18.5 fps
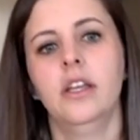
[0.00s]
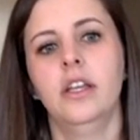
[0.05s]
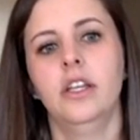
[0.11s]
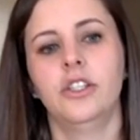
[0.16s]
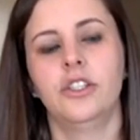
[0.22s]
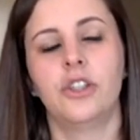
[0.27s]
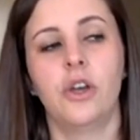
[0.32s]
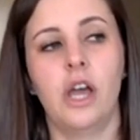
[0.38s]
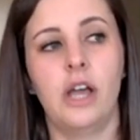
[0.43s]

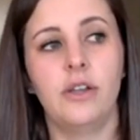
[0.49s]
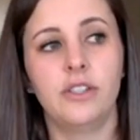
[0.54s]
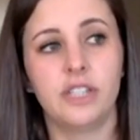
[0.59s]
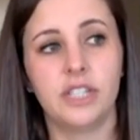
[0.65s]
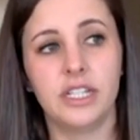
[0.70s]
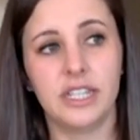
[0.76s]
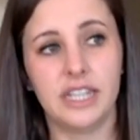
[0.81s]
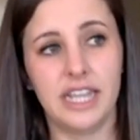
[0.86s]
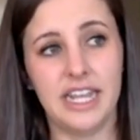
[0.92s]
So I was
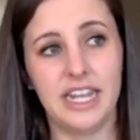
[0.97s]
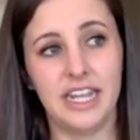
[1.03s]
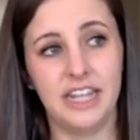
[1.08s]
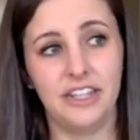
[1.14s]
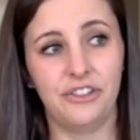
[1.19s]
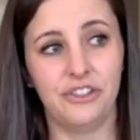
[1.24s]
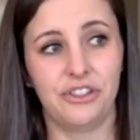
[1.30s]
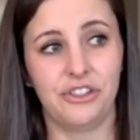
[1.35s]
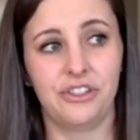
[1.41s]
in
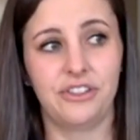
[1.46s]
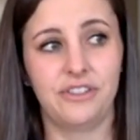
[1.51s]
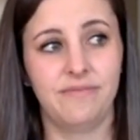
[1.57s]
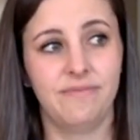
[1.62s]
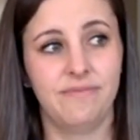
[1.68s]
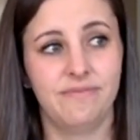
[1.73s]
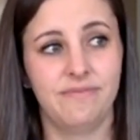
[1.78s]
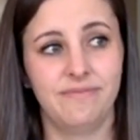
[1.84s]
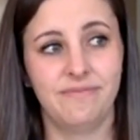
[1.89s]
Atlanta just
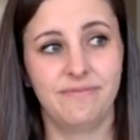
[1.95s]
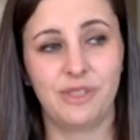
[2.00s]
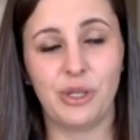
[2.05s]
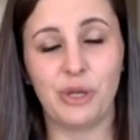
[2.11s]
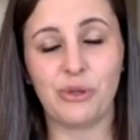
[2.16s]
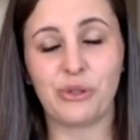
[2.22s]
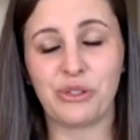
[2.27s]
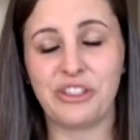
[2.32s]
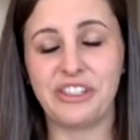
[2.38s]

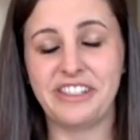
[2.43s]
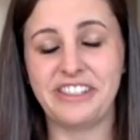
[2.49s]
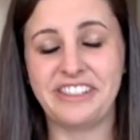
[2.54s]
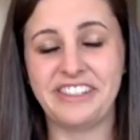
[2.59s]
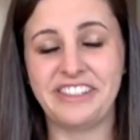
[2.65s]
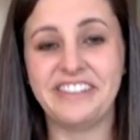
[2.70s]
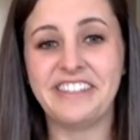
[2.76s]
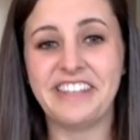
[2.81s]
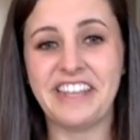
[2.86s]
social
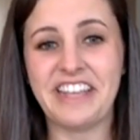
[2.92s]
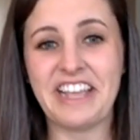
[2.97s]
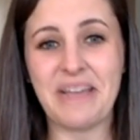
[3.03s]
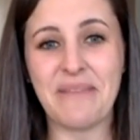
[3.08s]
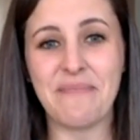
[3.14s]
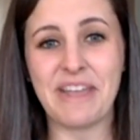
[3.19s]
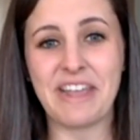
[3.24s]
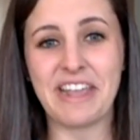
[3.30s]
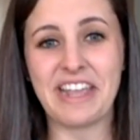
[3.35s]
distancing
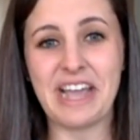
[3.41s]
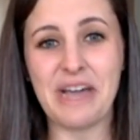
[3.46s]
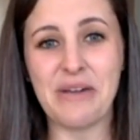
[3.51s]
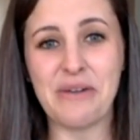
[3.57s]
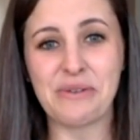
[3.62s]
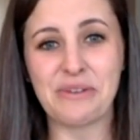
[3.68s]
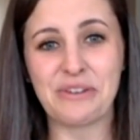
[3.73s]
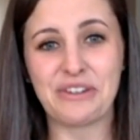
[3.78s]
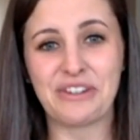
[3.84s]
on my
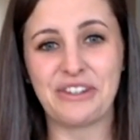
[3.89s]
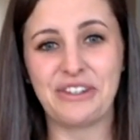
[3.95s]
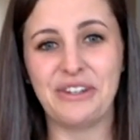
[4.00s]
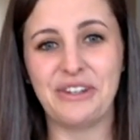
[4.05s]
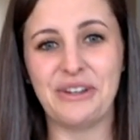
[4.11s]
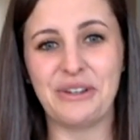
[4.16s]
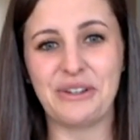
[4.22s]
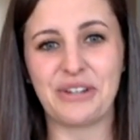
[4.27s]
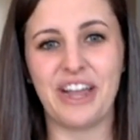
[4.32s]
couch, you
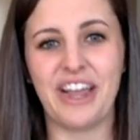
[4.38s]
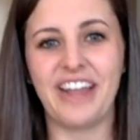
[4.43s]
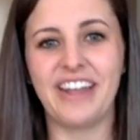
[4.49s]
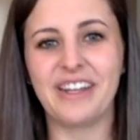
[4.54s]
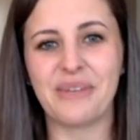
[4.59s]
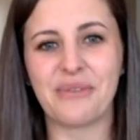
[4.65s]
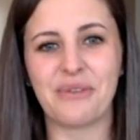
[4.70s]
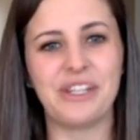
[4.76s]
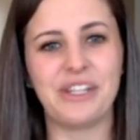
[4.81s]
know, trying
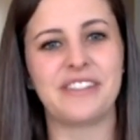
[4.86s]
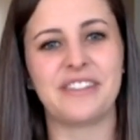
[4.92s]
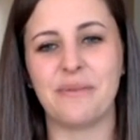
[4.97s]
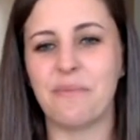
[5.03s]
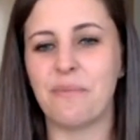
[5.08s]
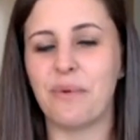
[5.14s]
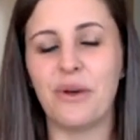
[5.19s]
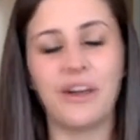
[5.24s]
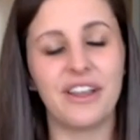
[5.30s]
to read
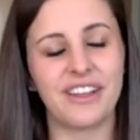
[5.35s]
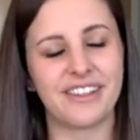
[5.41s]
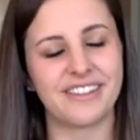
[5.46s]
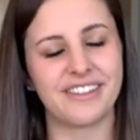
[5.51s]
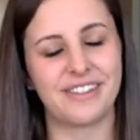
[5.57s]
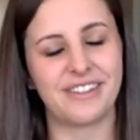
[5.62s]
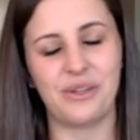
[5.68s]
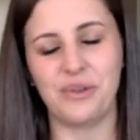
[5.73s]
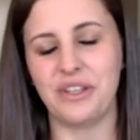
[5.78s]
some
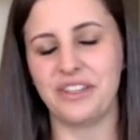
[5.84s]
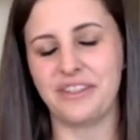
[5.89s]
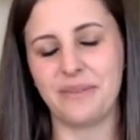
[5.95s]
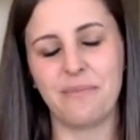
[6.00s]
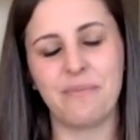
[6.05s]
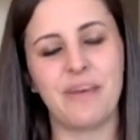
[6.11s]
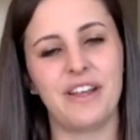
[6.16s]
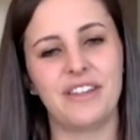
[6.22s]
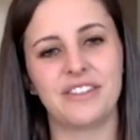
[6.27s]
books, doing
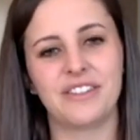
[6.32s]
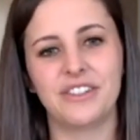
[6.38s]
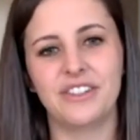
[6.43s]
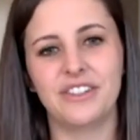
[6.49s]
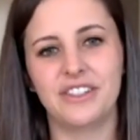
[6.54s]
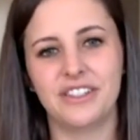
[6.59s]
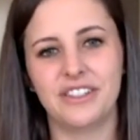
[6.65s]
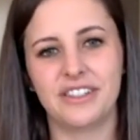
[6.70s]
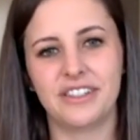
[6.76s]
some
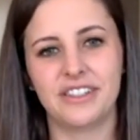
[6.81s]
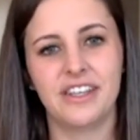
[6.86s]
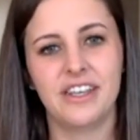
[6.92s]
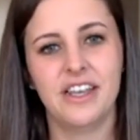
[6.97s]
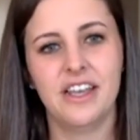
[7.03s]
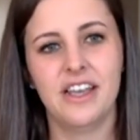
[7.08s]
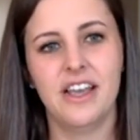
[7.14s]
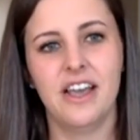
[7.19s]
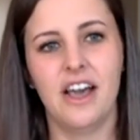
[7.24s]
puzzles,
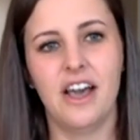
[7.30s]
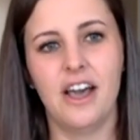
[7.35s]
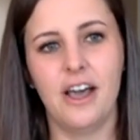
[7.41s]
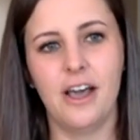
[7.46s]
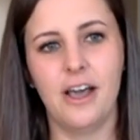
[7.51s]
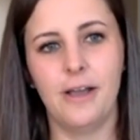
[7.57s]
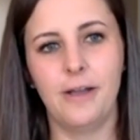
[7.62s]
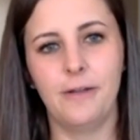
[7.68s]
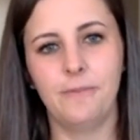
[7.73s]

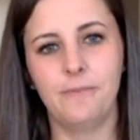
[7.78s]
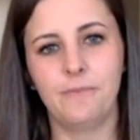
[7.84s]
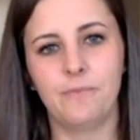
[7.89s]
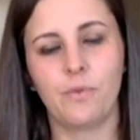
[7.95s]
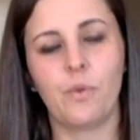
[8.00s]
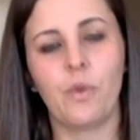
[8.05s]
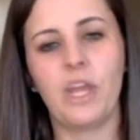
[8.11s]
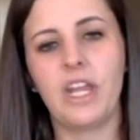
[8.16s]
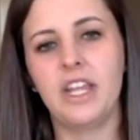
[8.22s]
um,
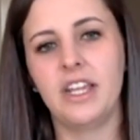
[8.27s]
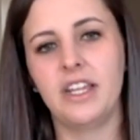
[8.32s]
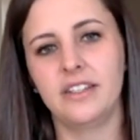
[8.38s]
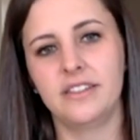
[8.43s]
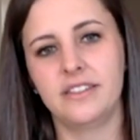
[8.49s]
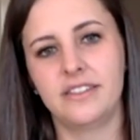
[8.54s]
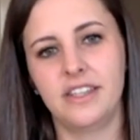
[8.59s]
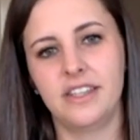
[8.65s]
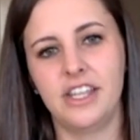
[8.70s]

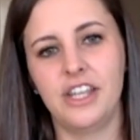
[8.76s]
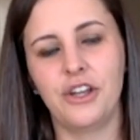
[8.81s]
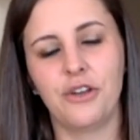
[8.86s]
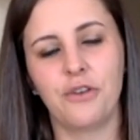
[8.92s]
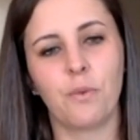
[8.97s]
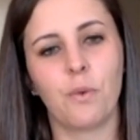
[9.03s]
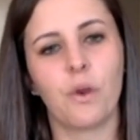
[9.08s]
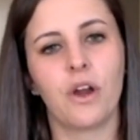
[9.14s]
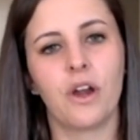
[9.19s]
waiting to
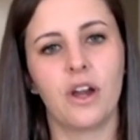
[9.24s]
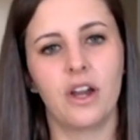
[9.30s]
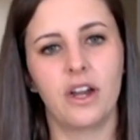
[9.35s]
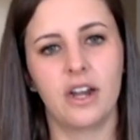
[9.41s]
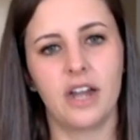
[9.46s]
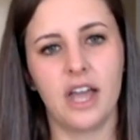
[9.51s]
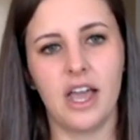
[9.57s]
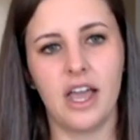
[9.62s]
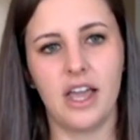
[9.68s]
hear
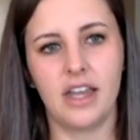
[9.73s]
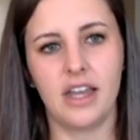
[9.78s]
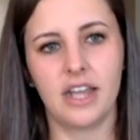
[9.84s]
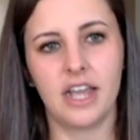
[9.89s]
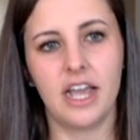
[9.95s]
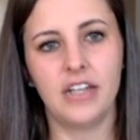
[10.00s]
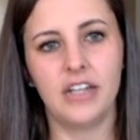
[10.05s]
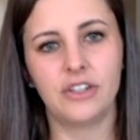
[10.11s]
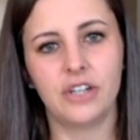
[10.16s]
word on
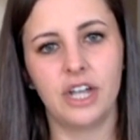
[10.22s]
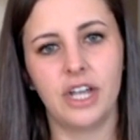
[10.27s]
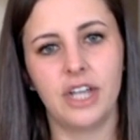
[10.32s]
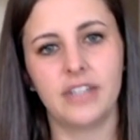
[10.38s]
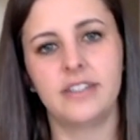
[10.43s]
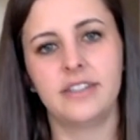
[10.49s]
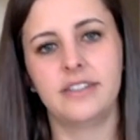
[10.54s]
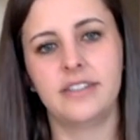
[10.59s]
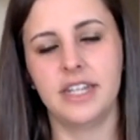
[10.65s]

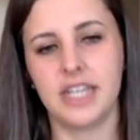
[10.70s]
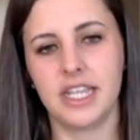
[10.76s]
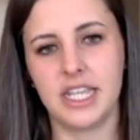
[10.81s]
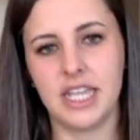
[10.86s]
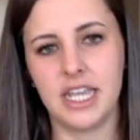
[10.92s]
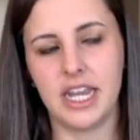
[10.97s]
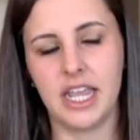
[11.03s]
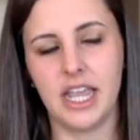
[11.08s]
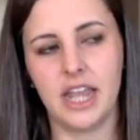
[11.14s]
contract. Didn't
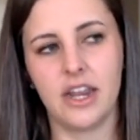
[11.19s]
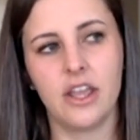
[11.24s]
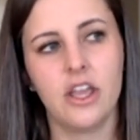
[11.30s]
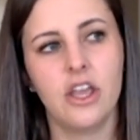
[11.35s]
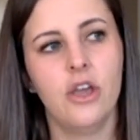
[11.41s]
get it.